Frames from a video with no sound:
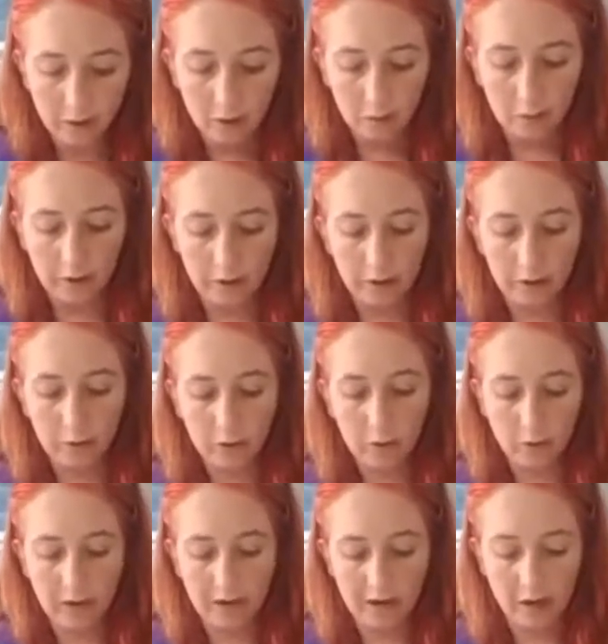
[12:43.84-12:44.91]
Were you
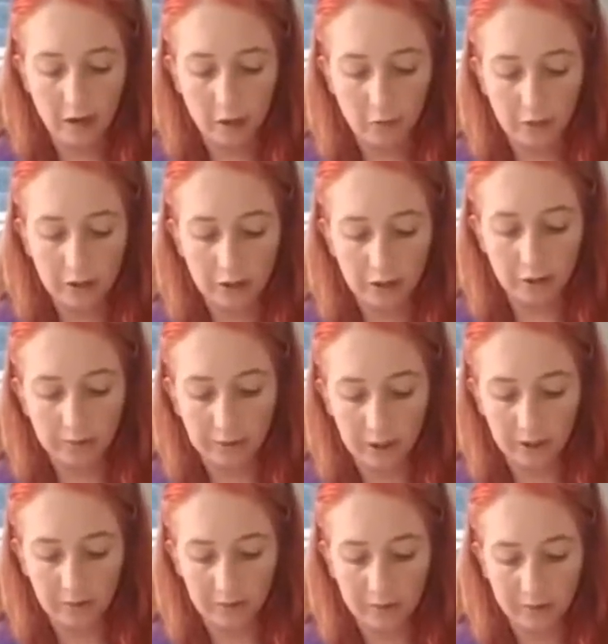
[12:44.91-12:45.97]
aware when you
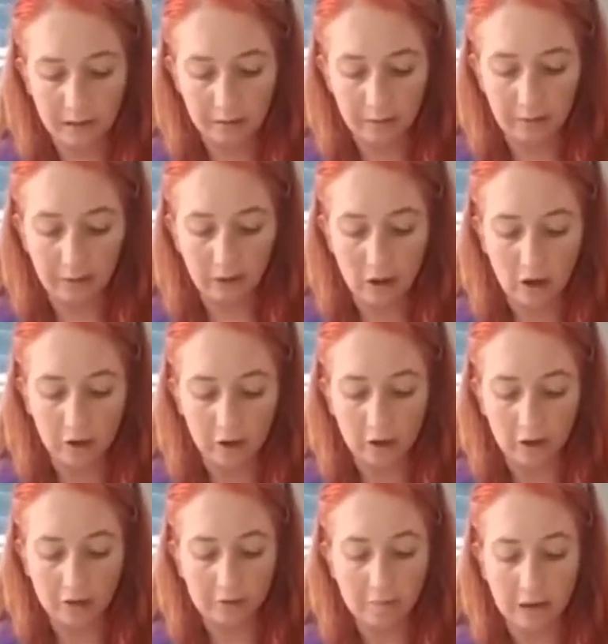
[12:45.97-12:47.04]
observed the man with long
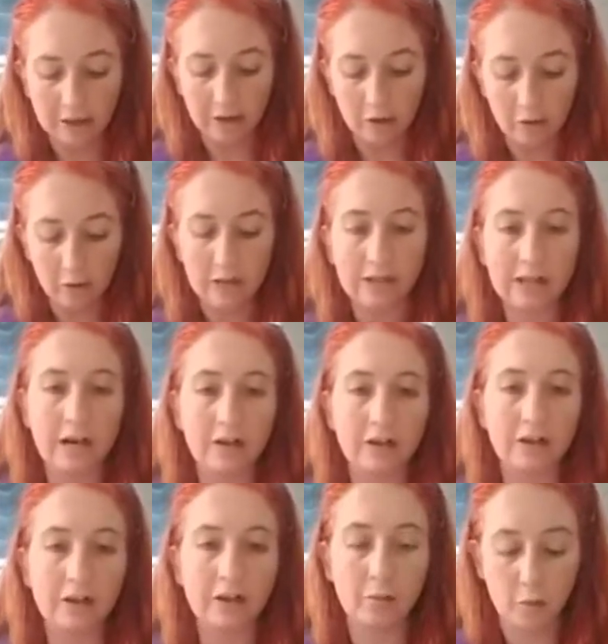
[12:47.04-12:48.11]
guns, Metro was there
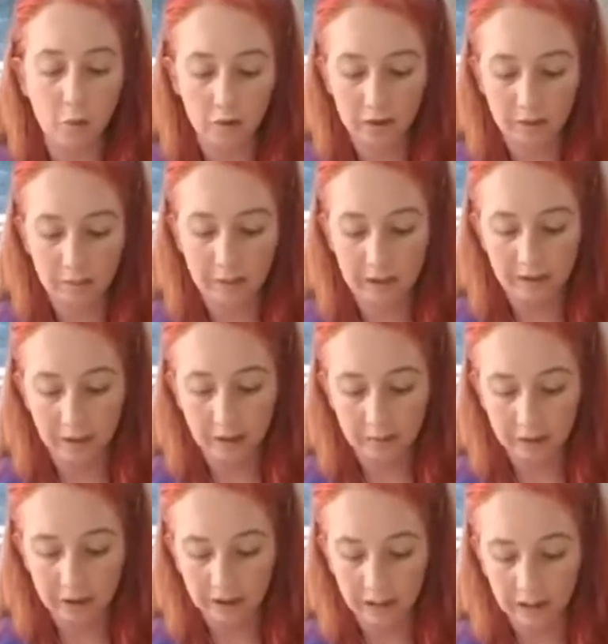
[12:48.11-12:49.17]
to support the B L M?
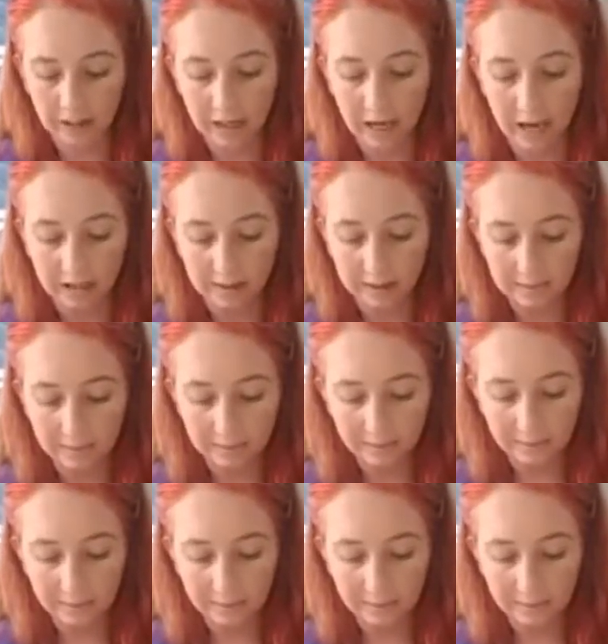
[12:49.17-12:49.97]
She said yes.